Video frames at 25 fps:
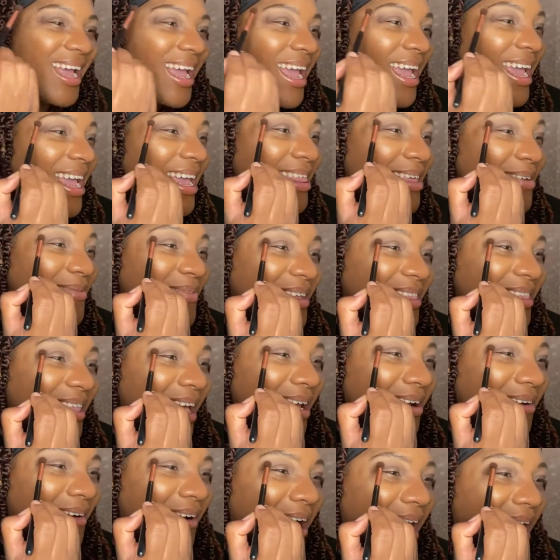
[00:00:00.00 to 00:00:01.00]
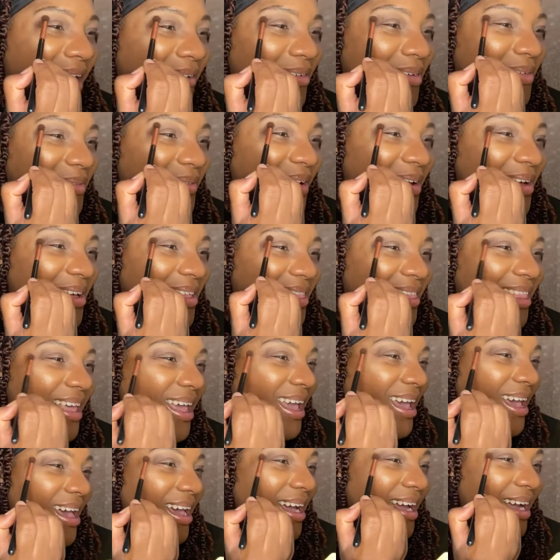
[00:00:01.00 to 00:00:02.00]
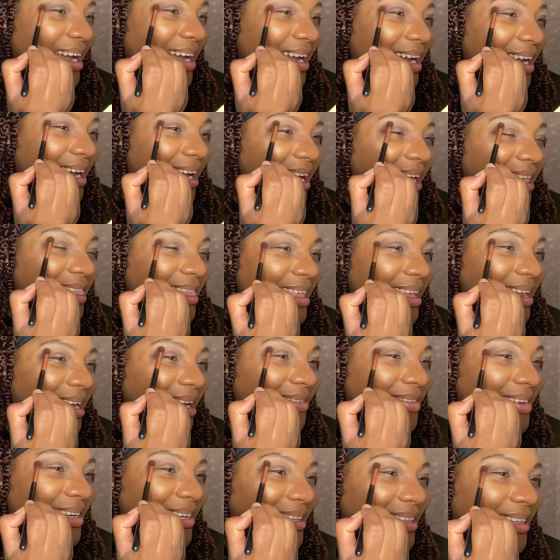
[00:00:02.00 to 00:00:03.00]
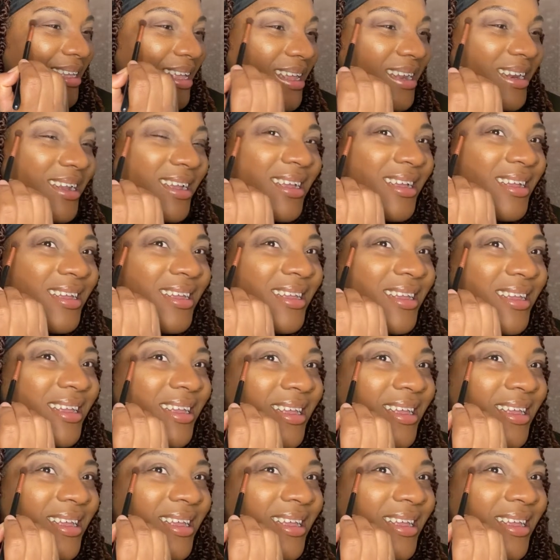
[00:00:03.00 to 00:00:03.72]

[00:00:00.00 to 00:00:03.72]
either, but they don't have them on there. And then I'm just gonna